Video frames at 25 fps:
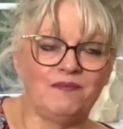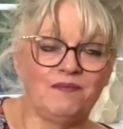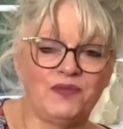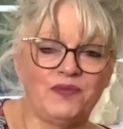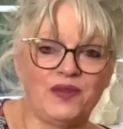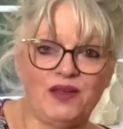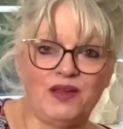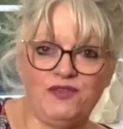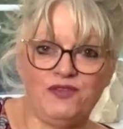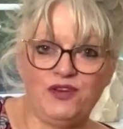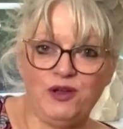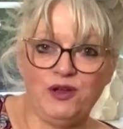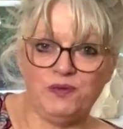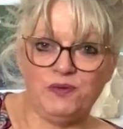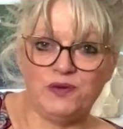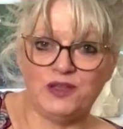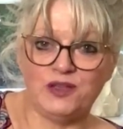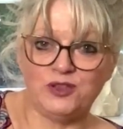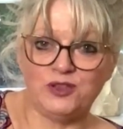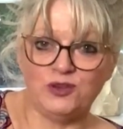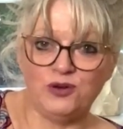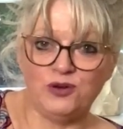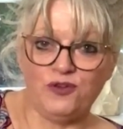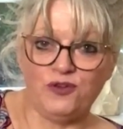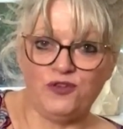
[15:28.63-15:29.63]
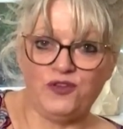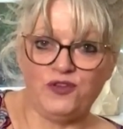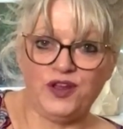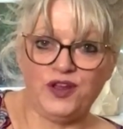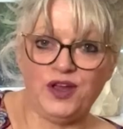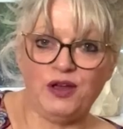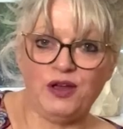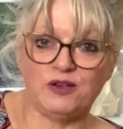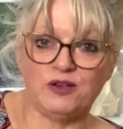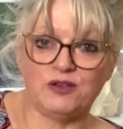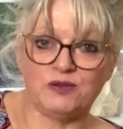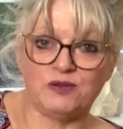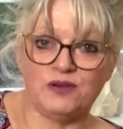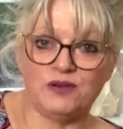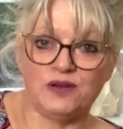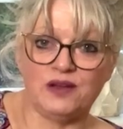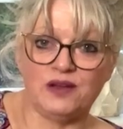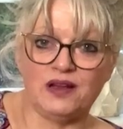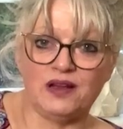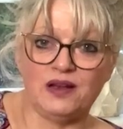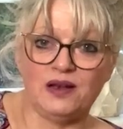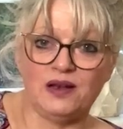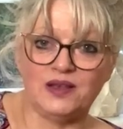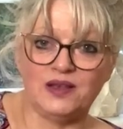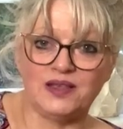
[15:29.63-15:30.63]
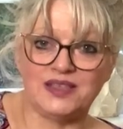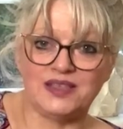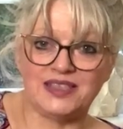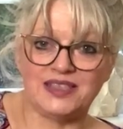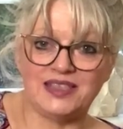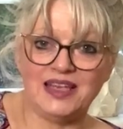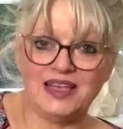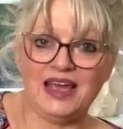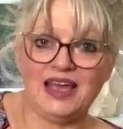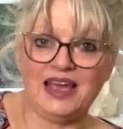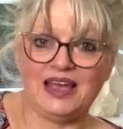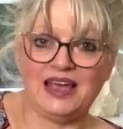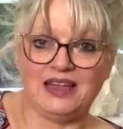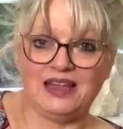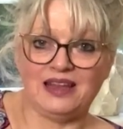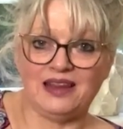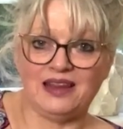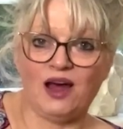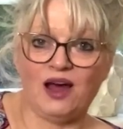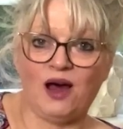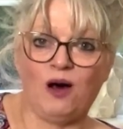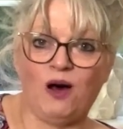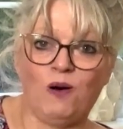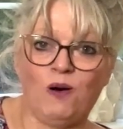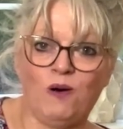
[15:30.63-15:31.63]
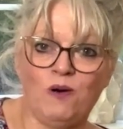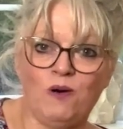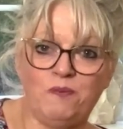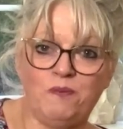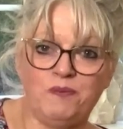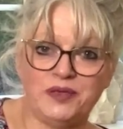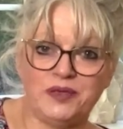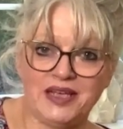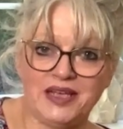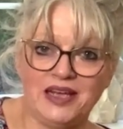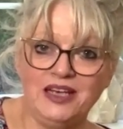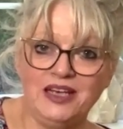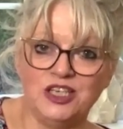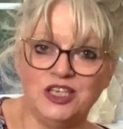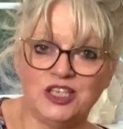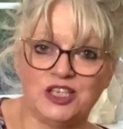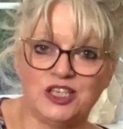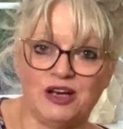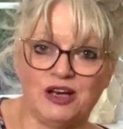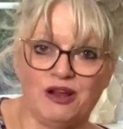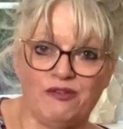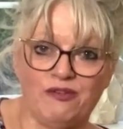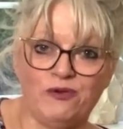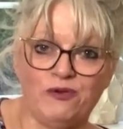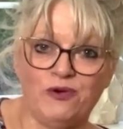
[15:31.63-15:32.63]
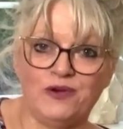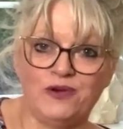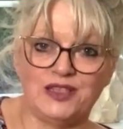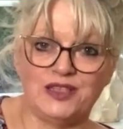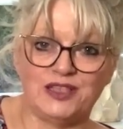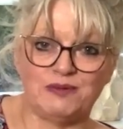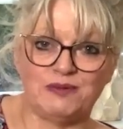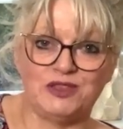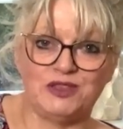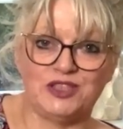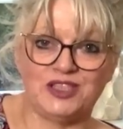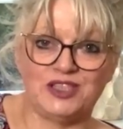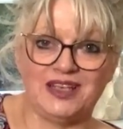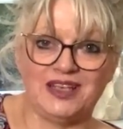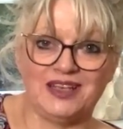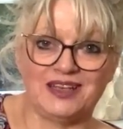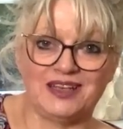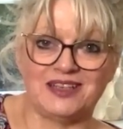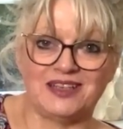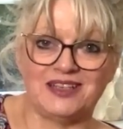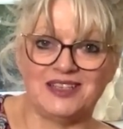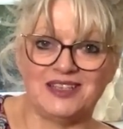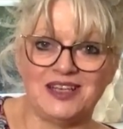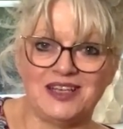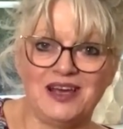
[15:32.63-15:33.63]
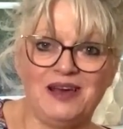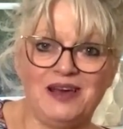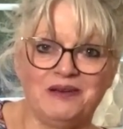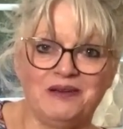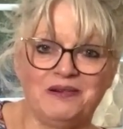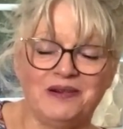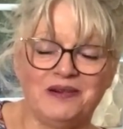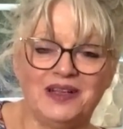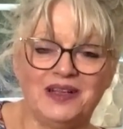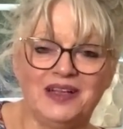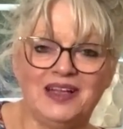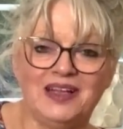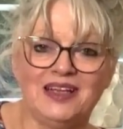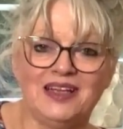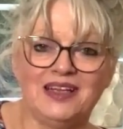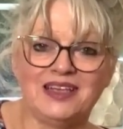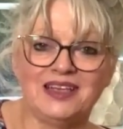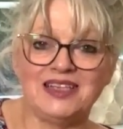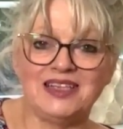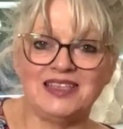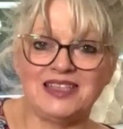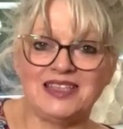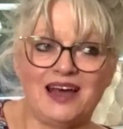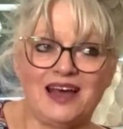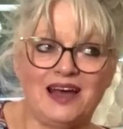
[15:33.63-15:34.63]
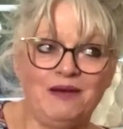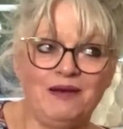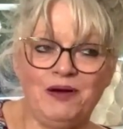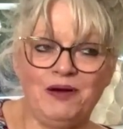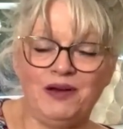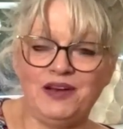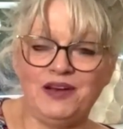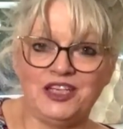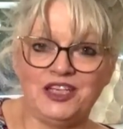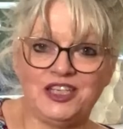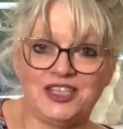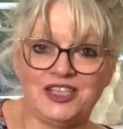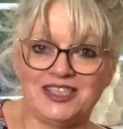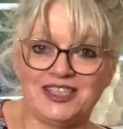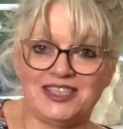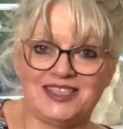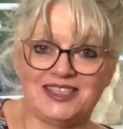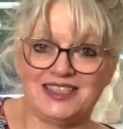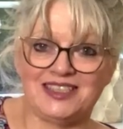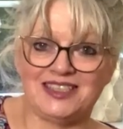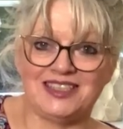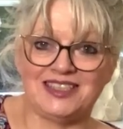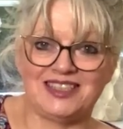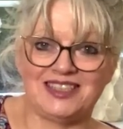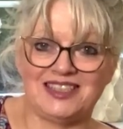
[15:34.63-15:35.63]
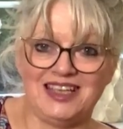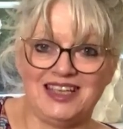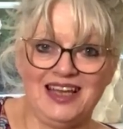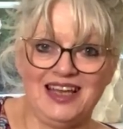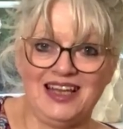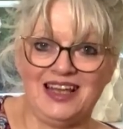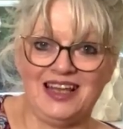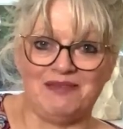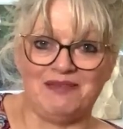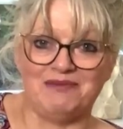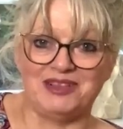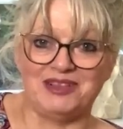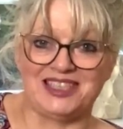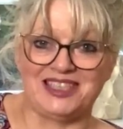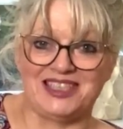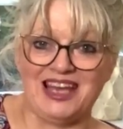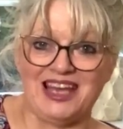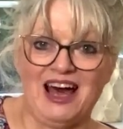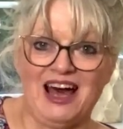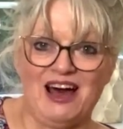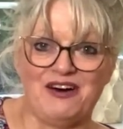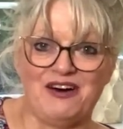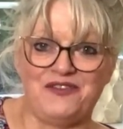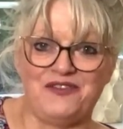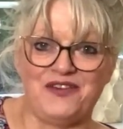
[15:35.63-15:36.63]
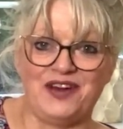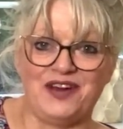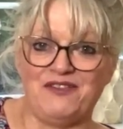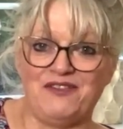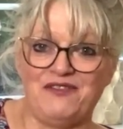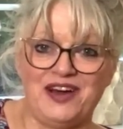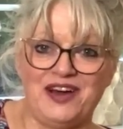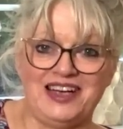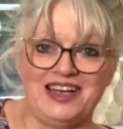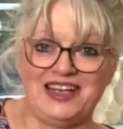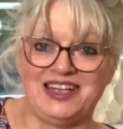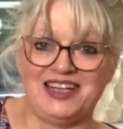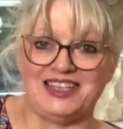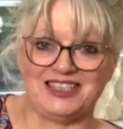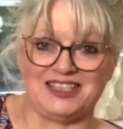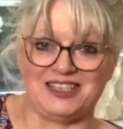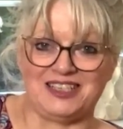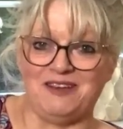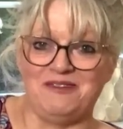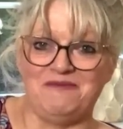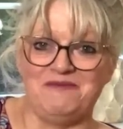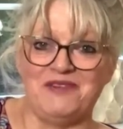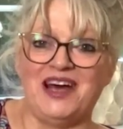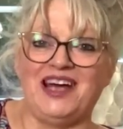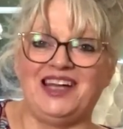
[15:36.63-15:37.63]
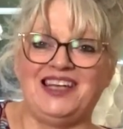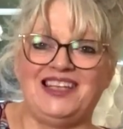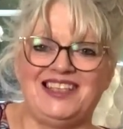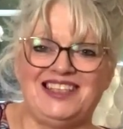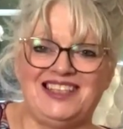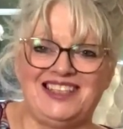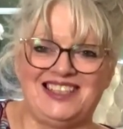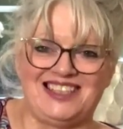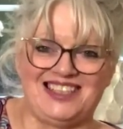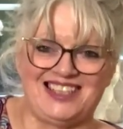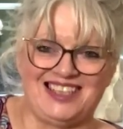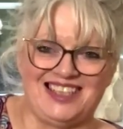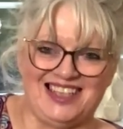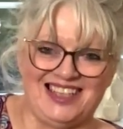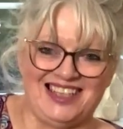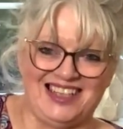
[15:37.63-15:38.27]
I've opened the door for you to see the whole potential of what this machine can do. Because I'm only just seeing that myself and I've had it 2 months.